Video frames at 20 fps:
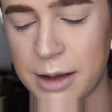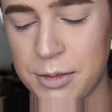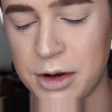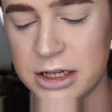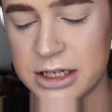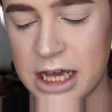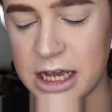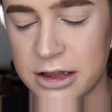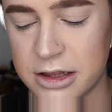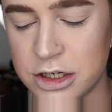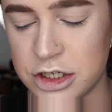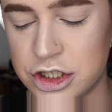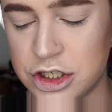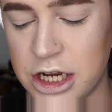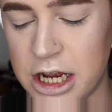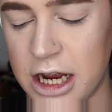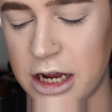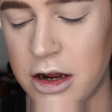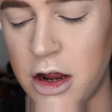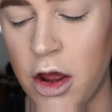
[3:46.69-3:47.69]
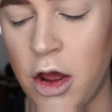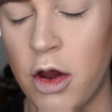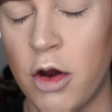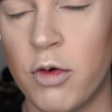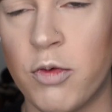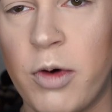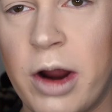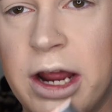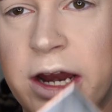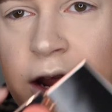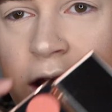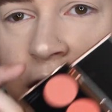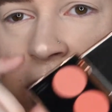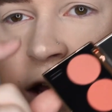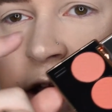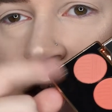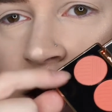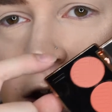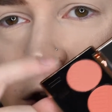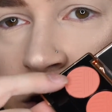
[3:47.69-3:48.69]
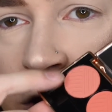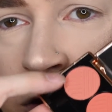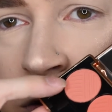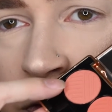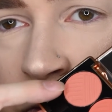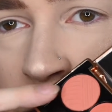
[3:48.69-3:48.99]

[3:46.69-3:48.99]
I'm going to take this shade right here,